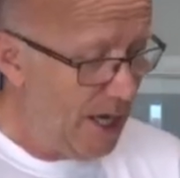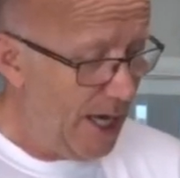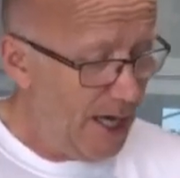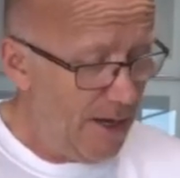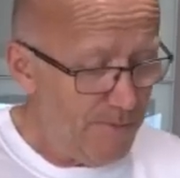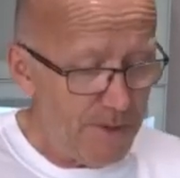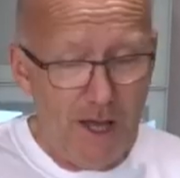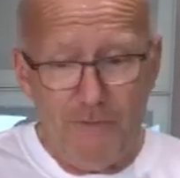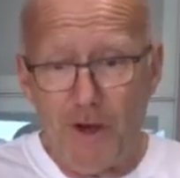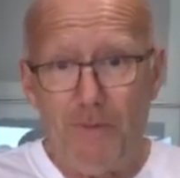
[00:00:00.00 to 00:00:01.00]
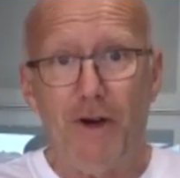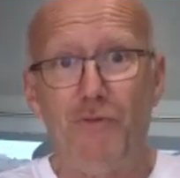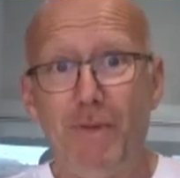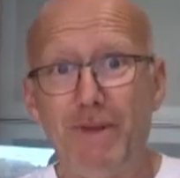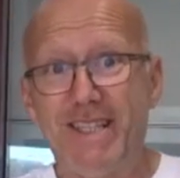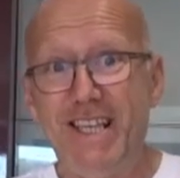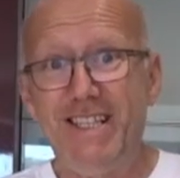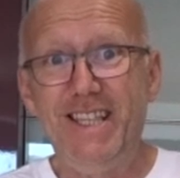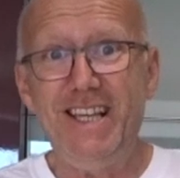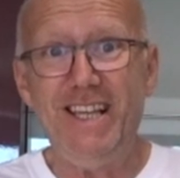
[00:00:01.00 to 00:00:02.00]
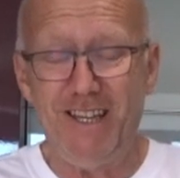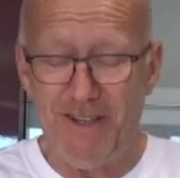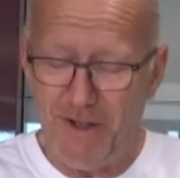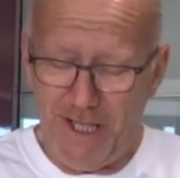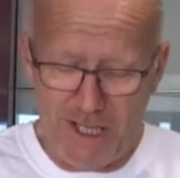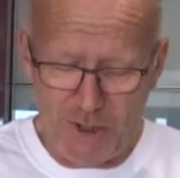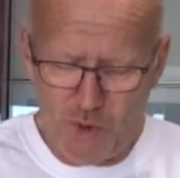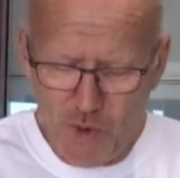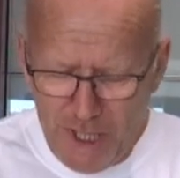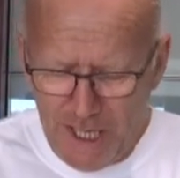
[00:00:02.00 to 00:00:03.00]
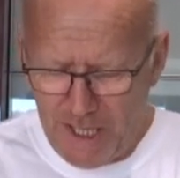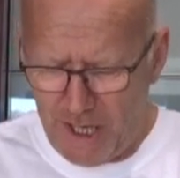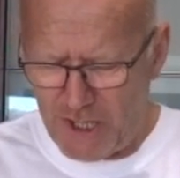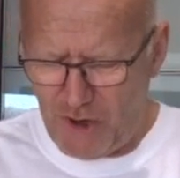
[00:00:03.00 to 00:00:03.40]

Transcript: Um, I've got my rabbit seasoning. This is really nice.